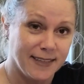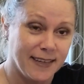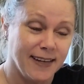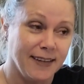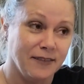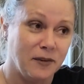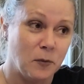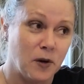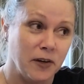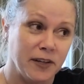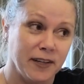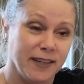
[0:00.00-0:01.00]
And if you
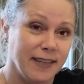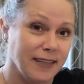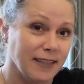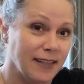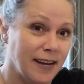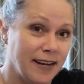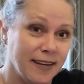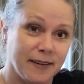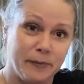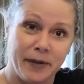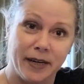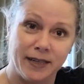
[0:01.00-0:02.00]
want to hit the like
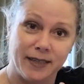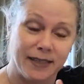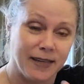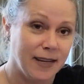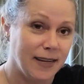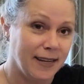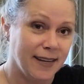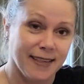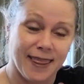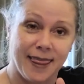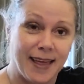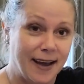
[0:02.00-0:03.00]
button,
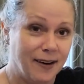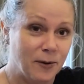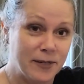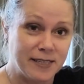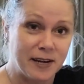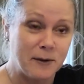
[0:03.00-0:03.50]
that always